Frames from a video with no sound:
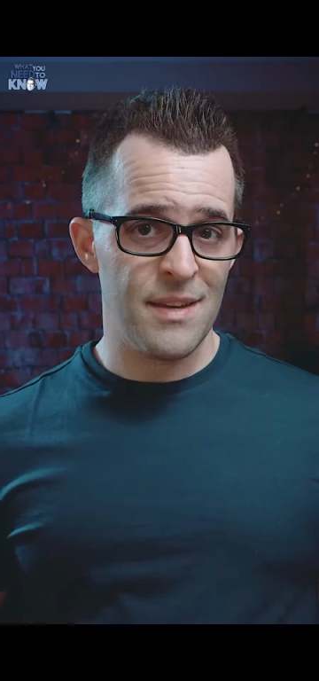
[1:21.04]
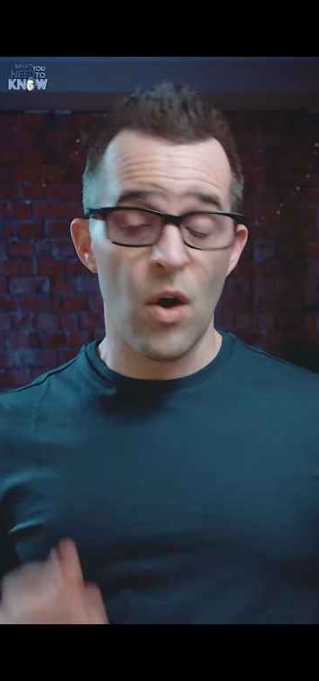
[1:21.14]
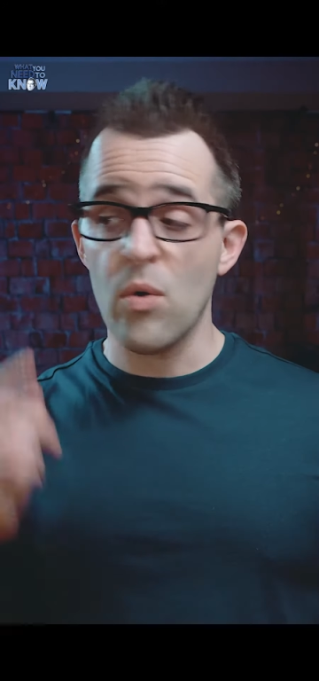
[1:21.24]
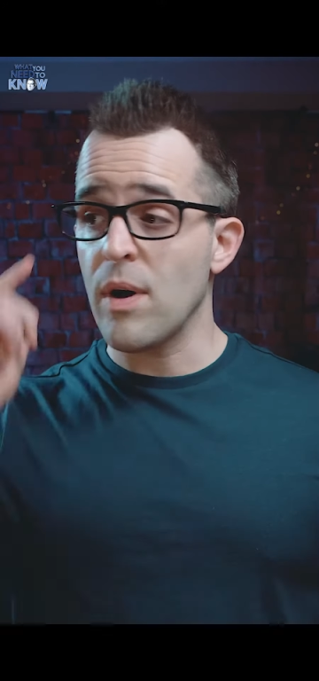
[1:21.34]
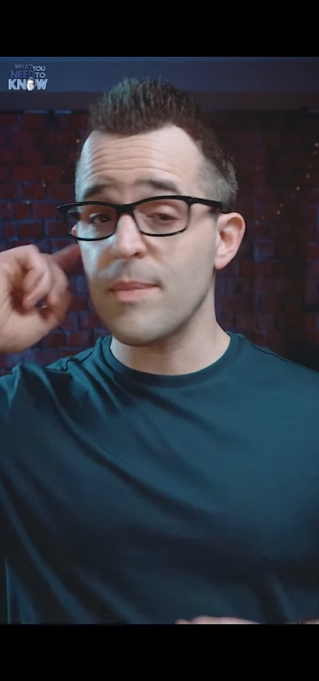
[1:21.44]

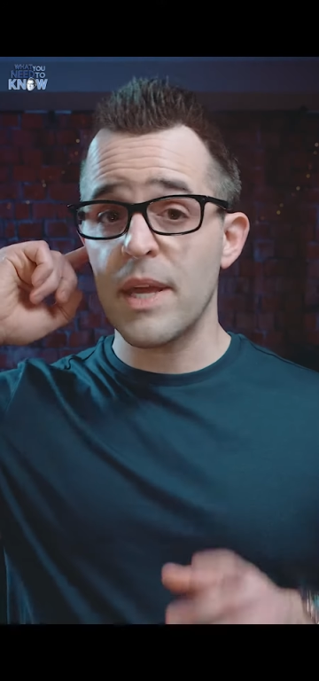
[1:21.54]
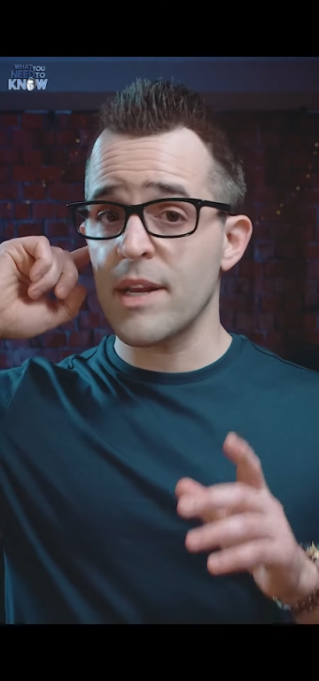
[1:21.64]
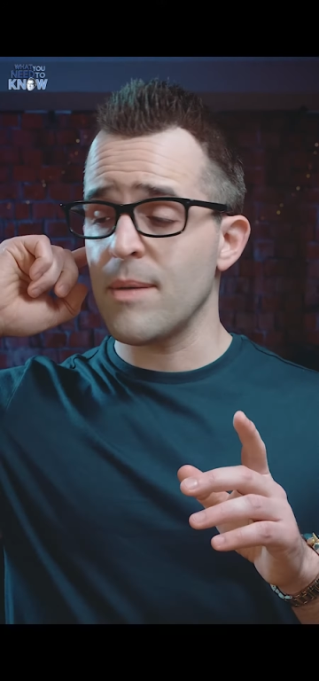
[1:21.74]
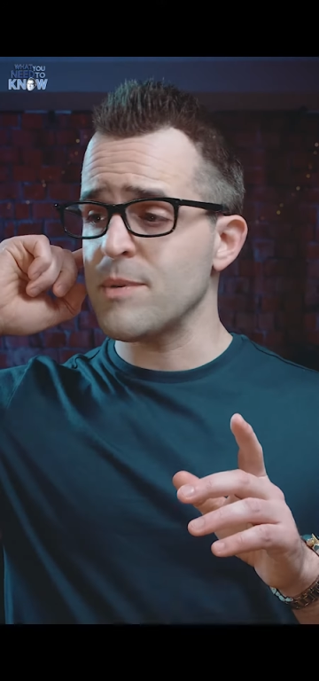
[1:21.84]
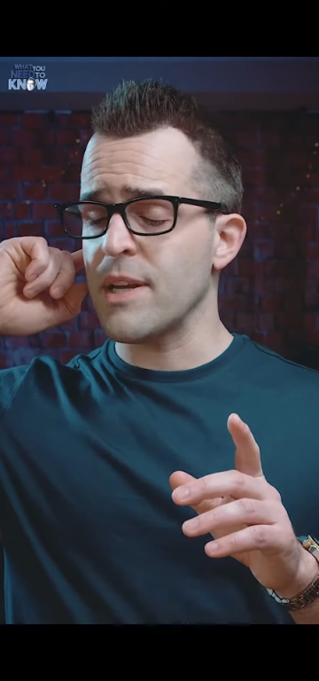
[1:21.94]
Oh, I'm
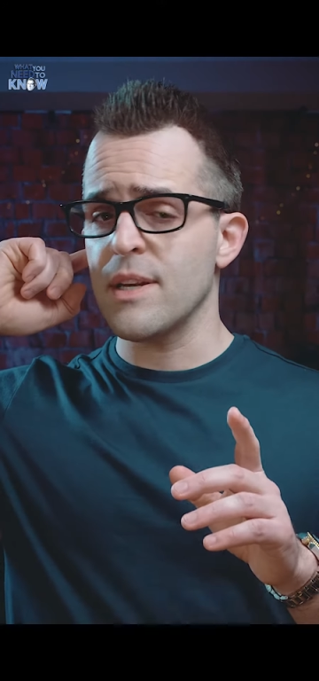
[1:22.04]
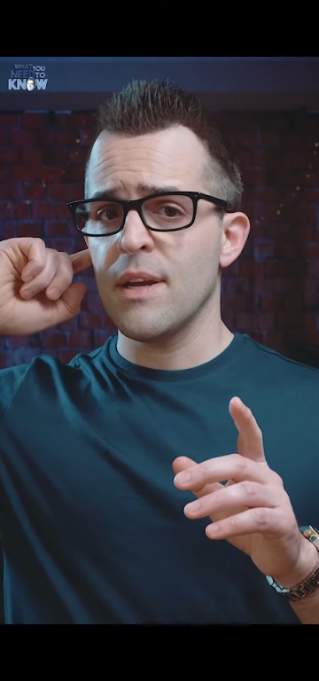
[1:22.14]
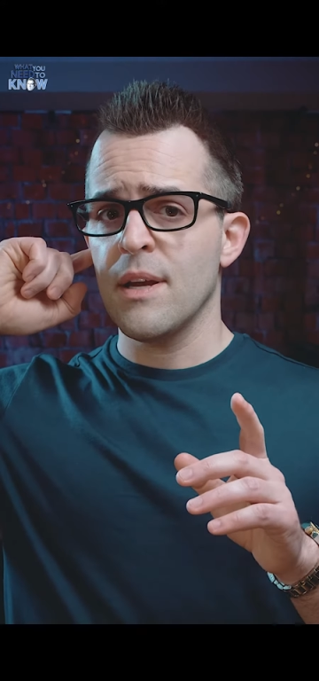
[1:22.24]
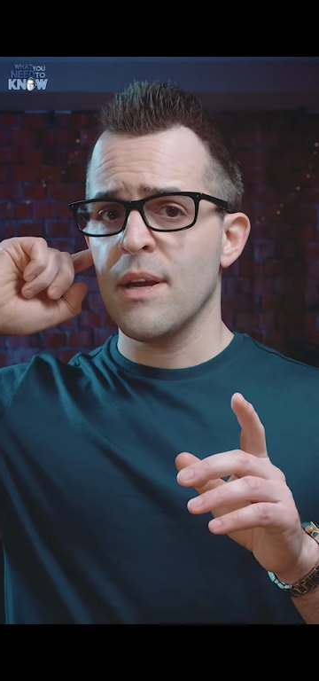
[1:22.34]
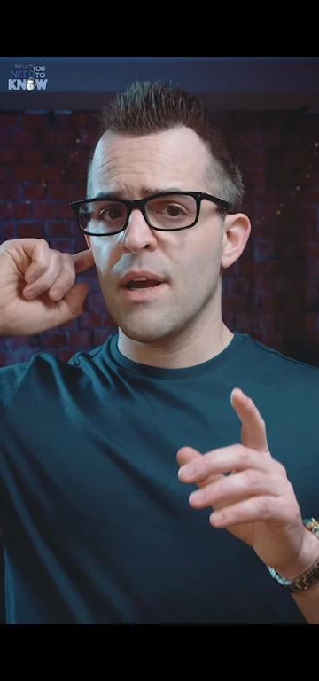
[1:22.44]
getting an update.
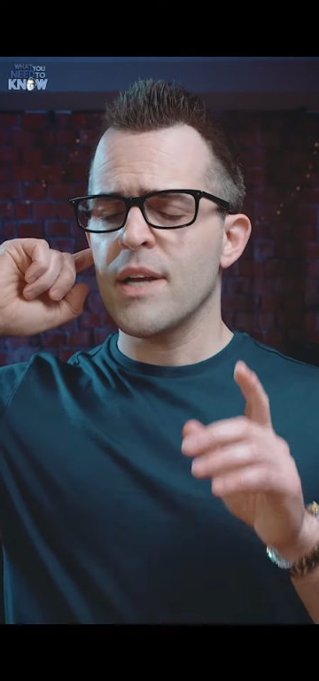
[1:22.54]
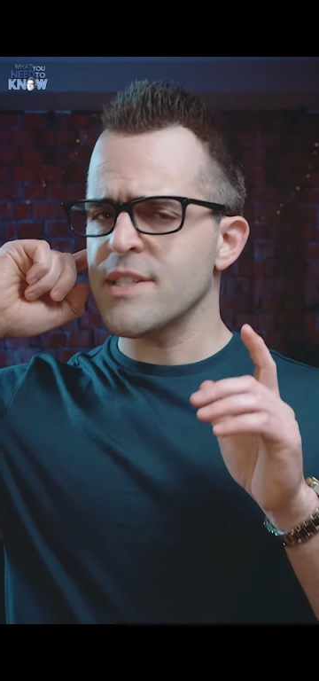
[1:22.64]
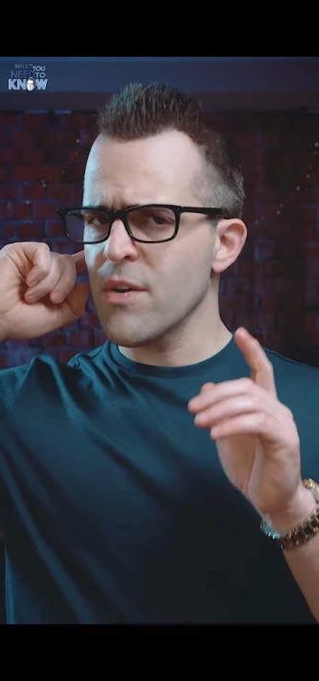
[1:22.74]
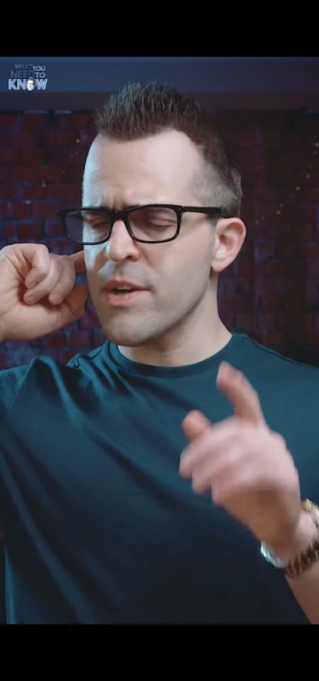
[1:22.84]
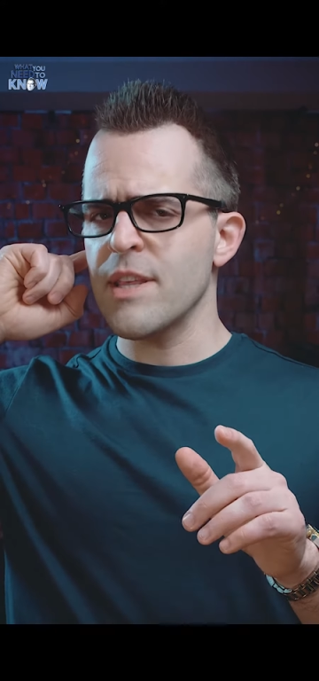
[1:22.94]
A
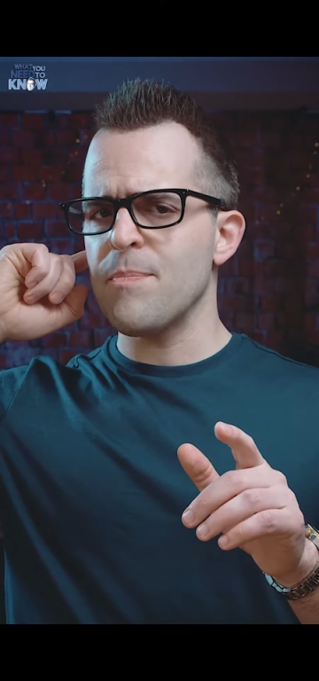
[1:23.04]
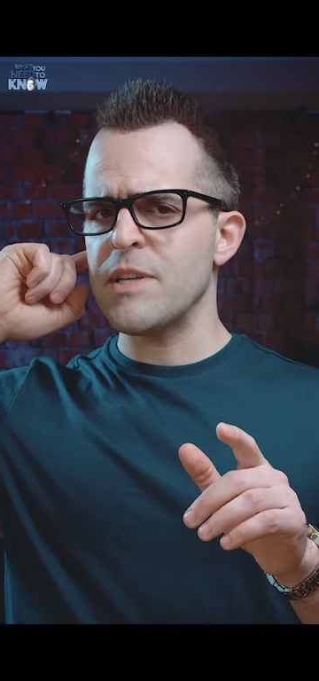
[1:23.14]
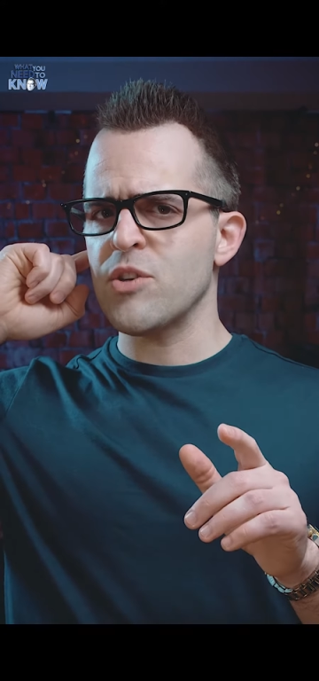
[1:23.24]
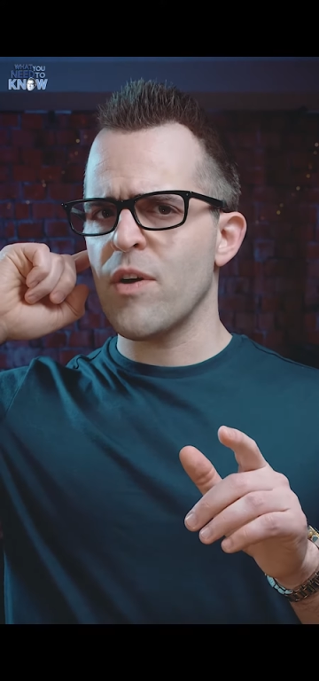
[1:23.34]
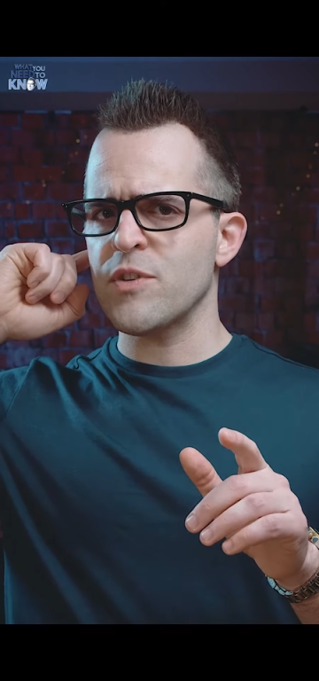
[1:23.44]
seriously
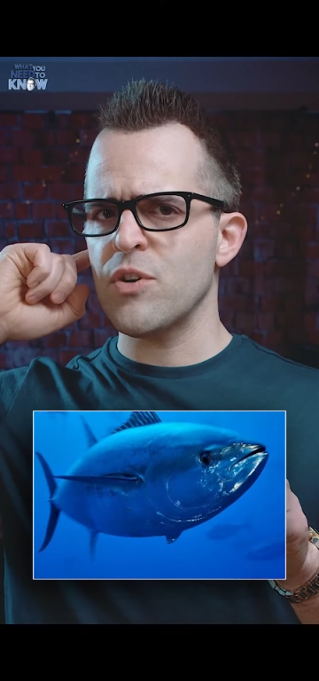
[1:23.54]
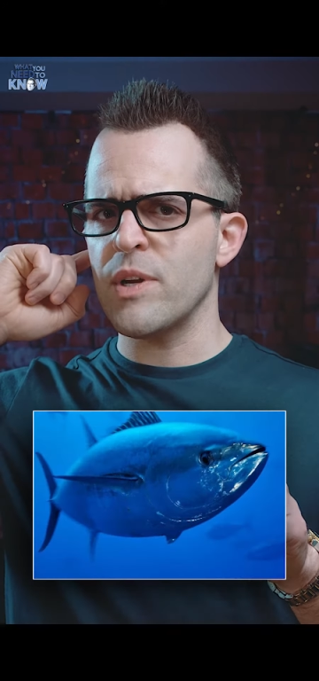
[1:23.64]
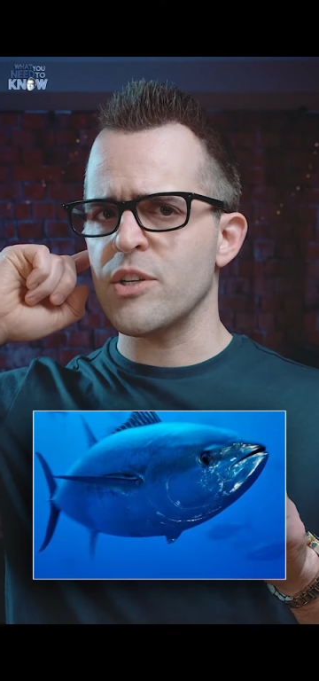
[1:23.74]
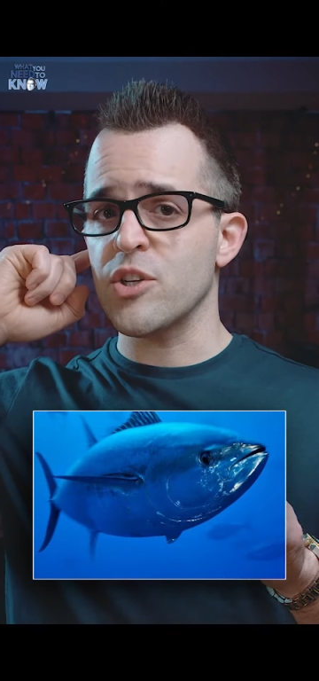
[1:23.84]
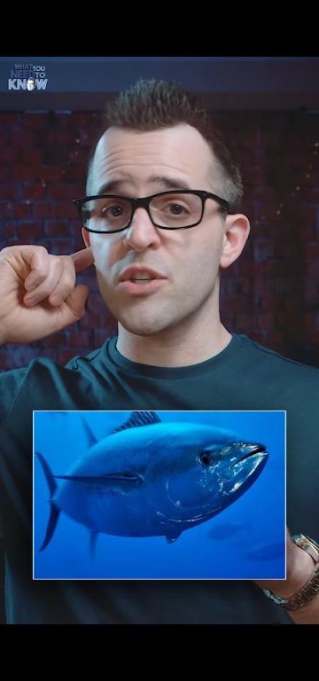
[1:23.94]
pissed off
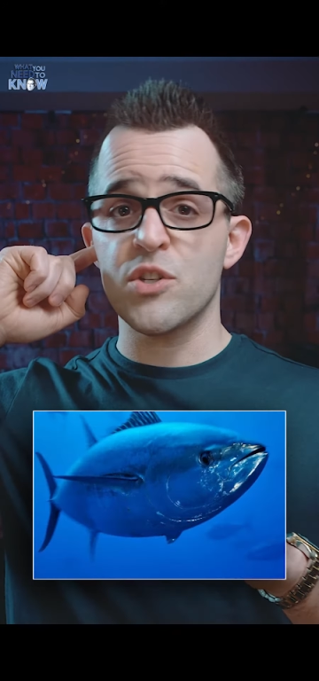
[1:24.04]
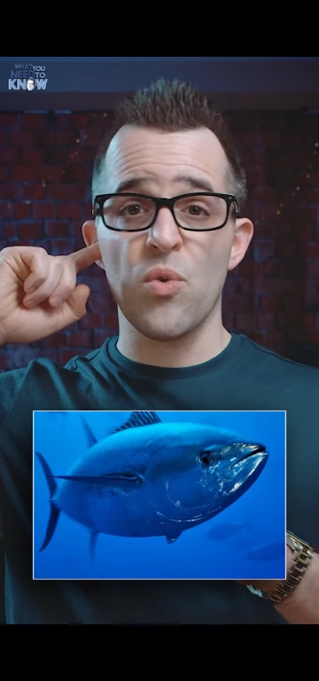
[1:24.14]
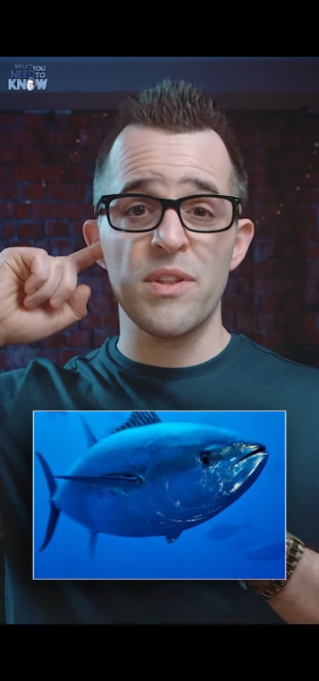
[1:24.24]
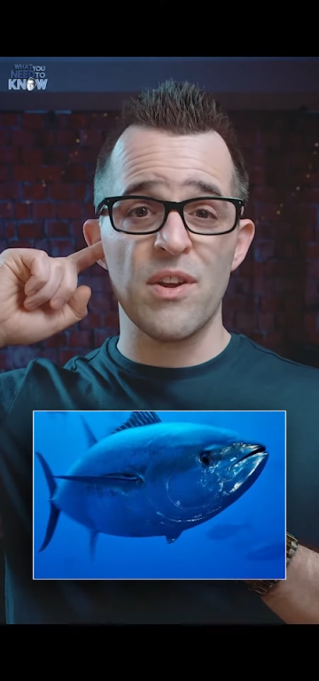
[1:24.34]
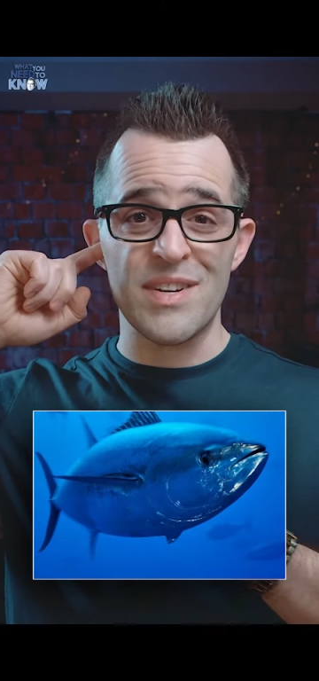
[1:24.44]
tuna just
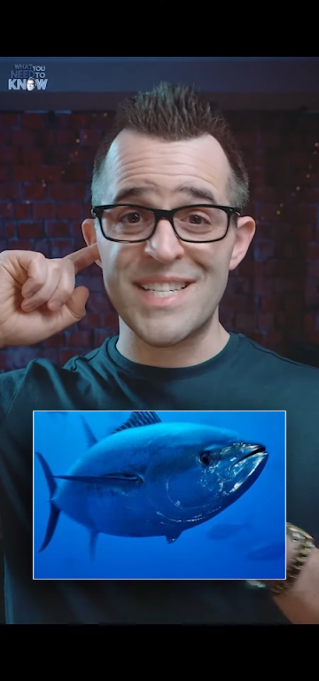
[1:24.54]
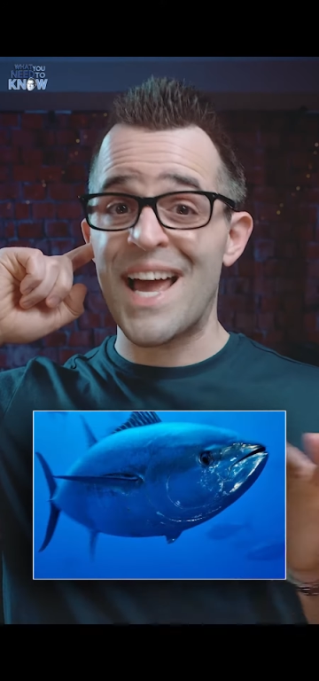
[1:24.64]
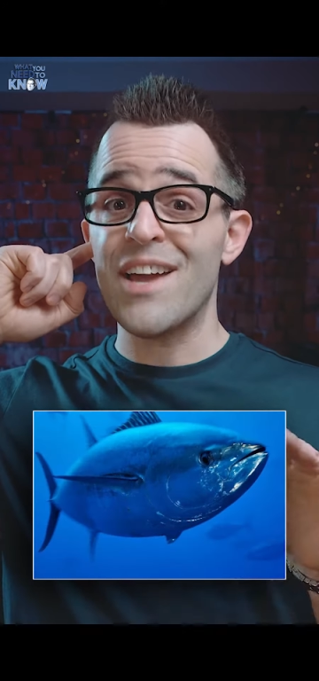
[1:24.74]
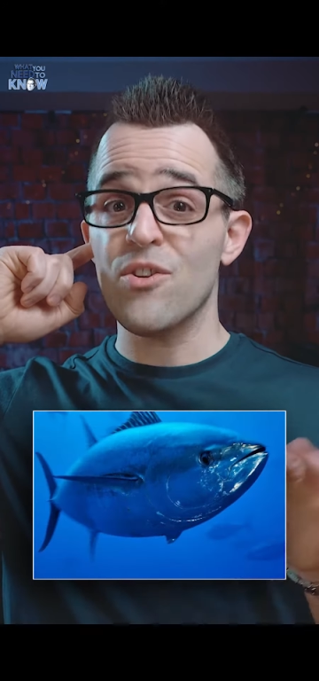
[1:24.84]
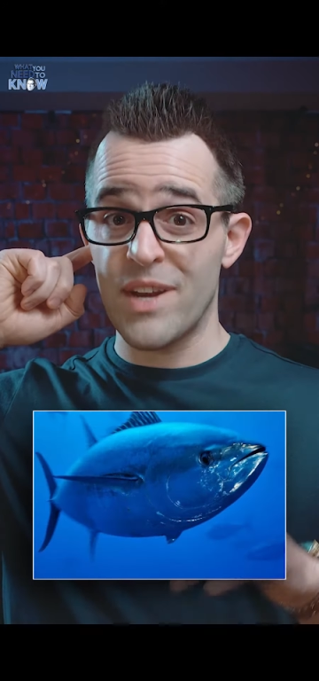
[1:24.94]
destroyed their entire